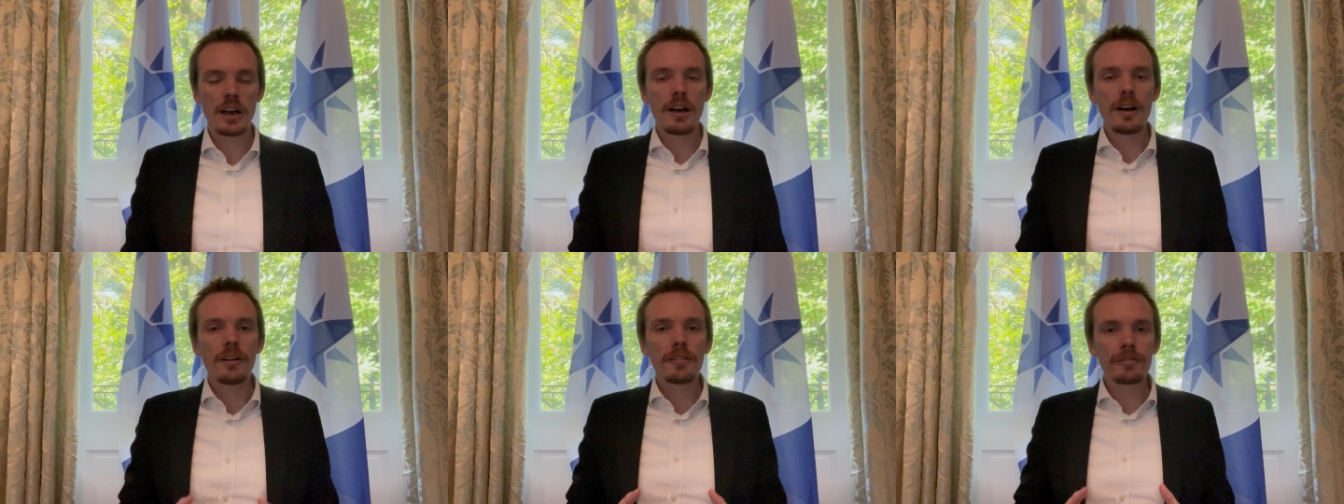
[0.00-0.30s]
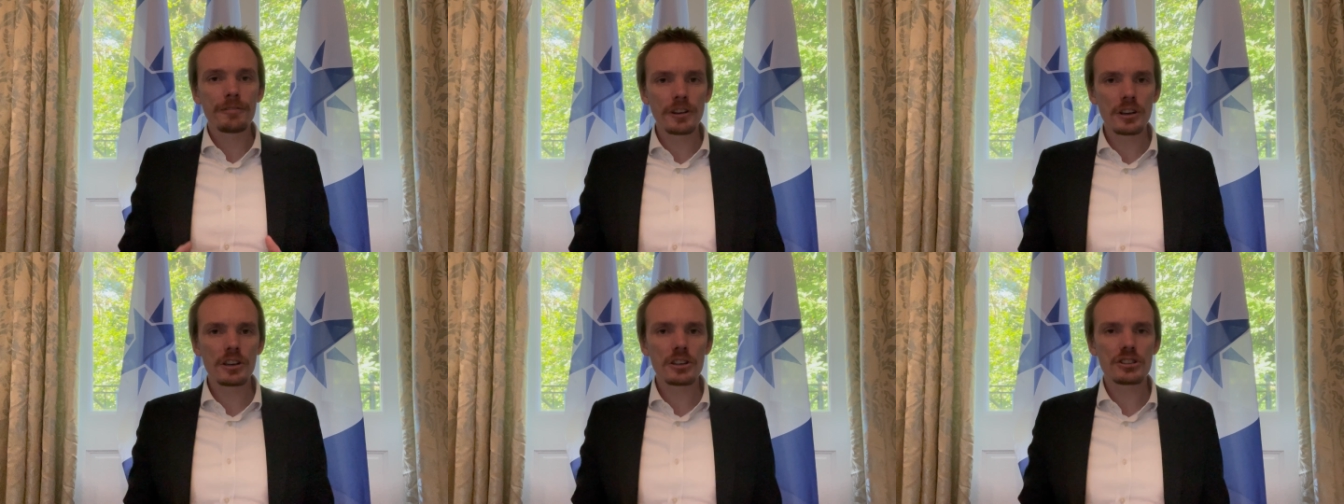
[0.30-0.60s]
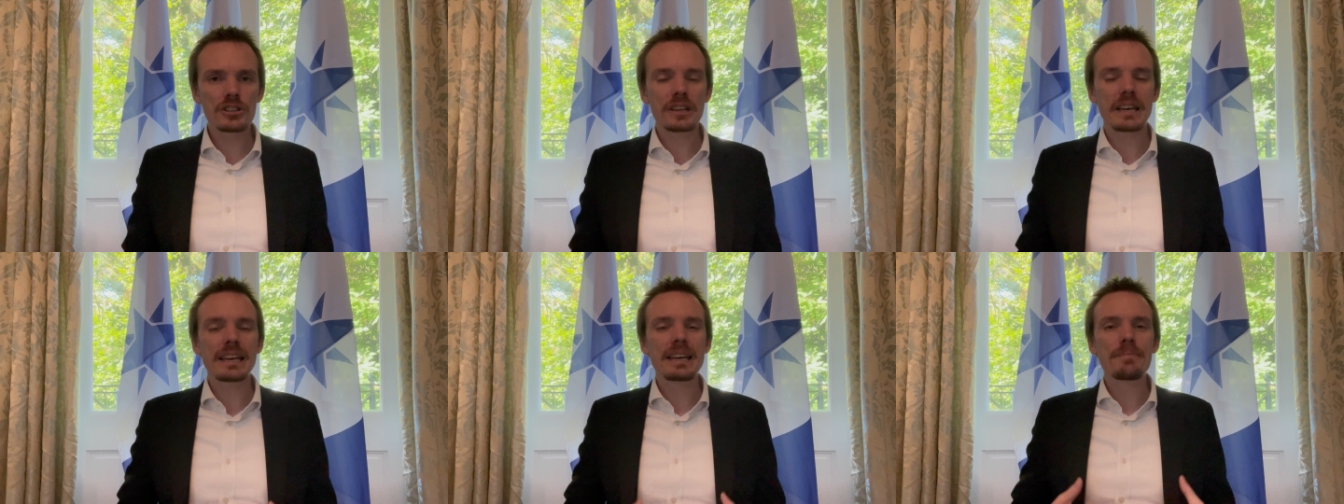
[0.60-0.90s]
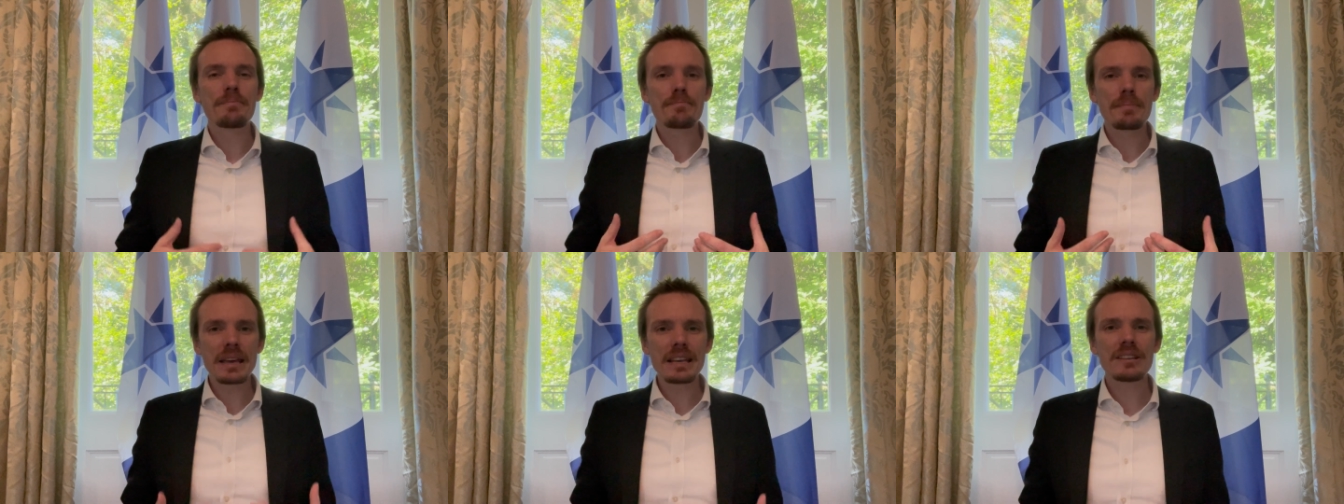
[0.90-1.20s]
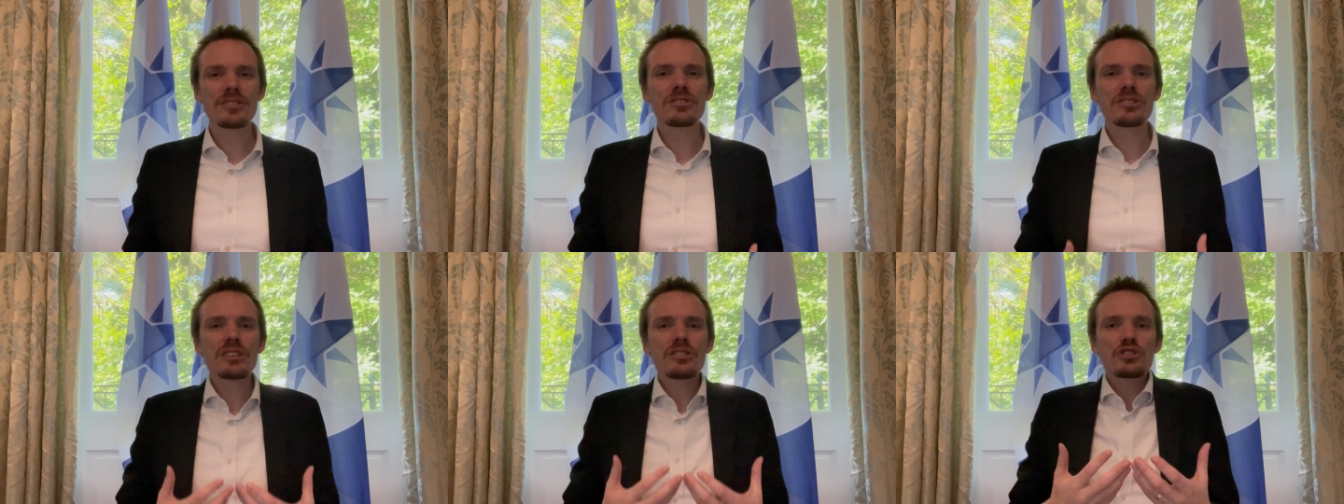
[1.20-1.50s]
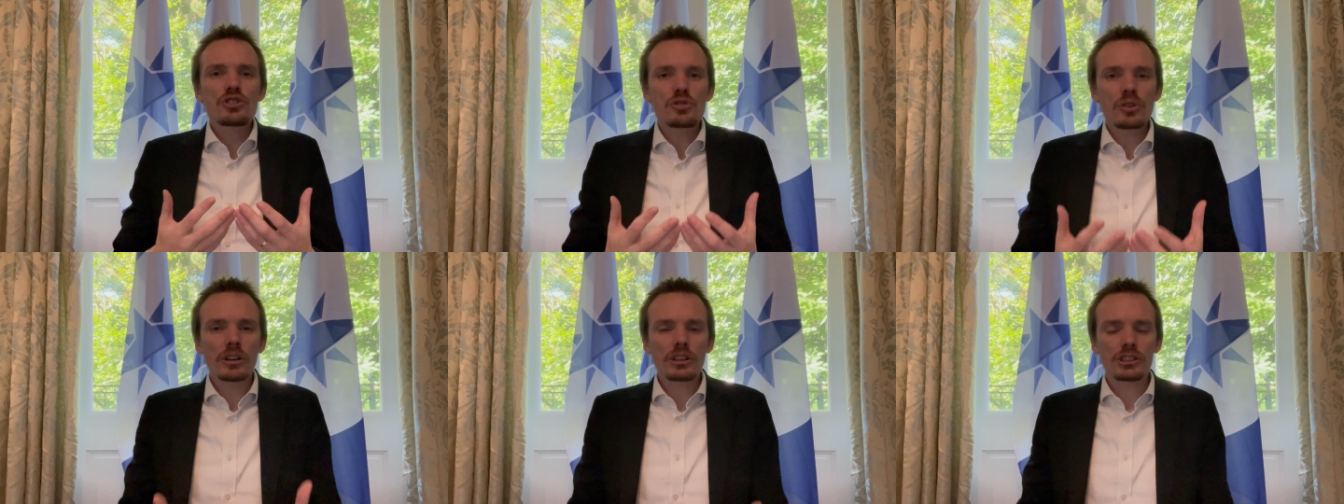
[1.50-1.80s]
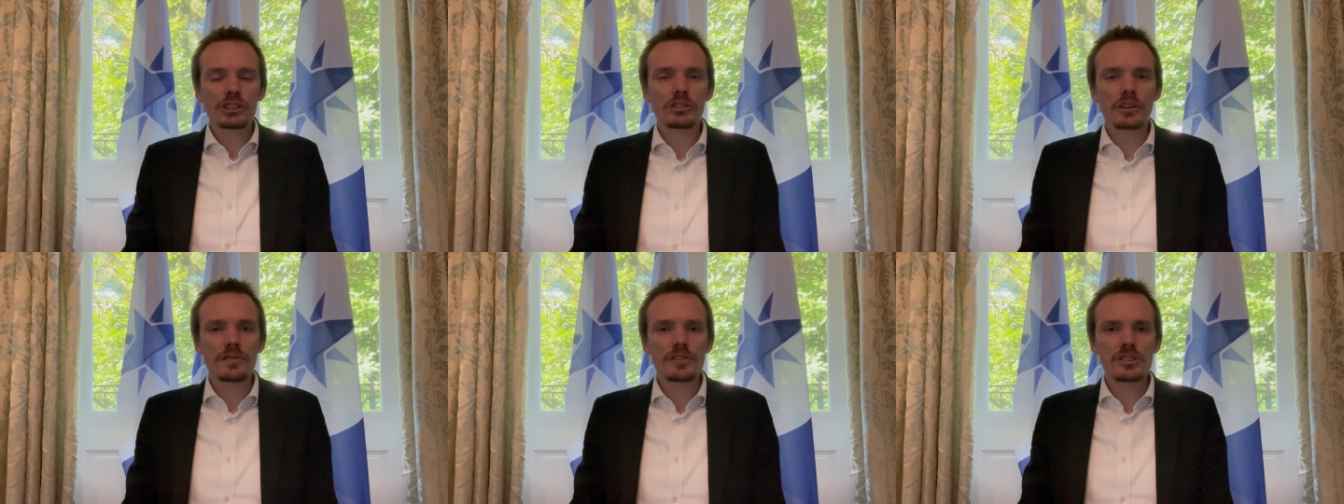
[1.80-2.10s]
First, it makes the
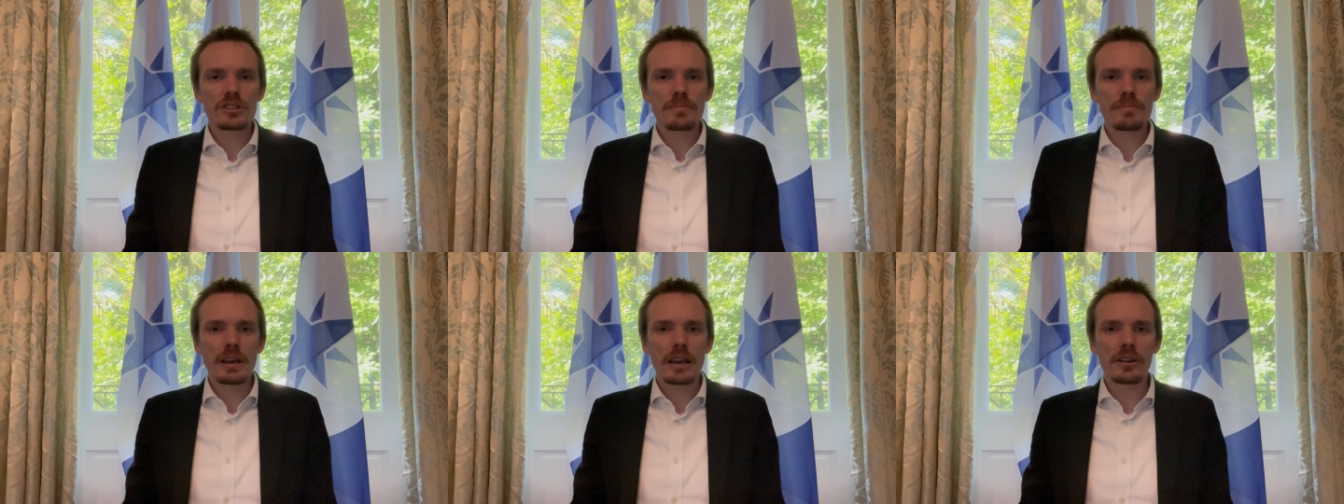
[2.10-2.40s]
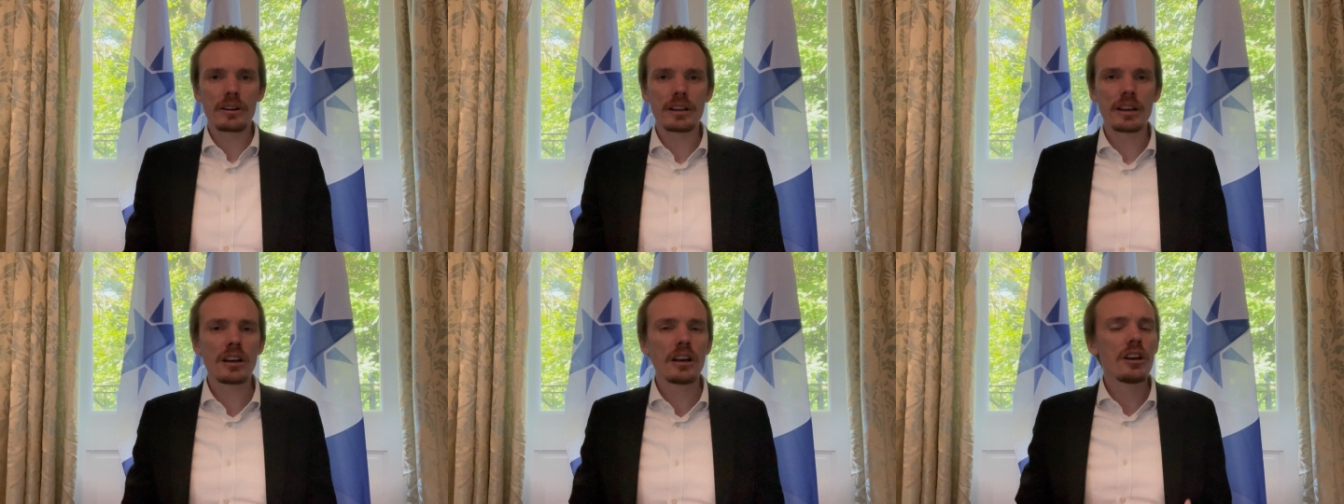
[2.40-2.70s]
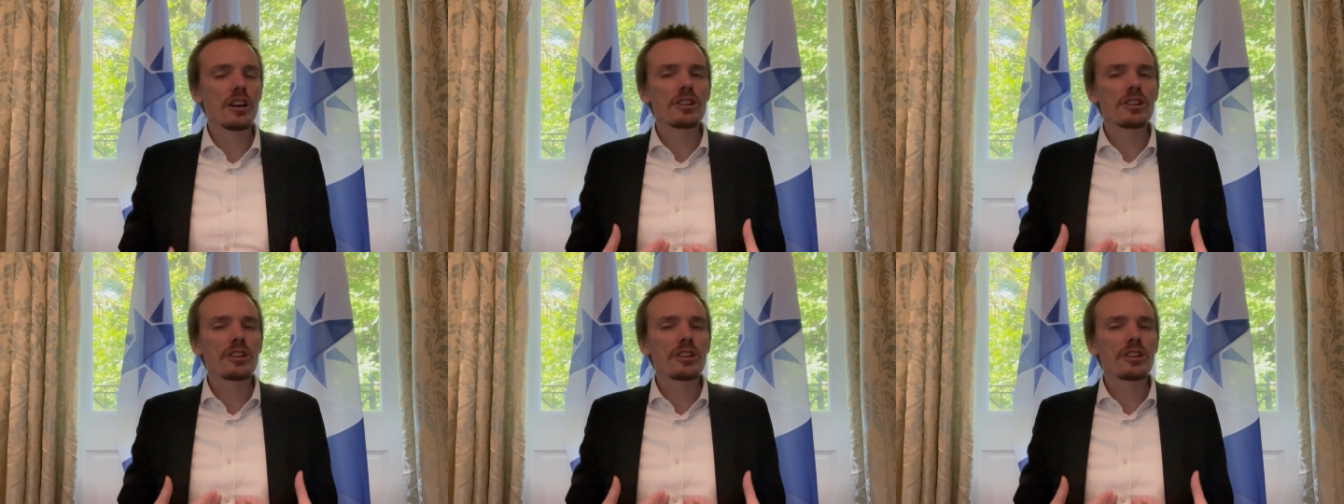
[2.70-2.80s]
structure of Stomaria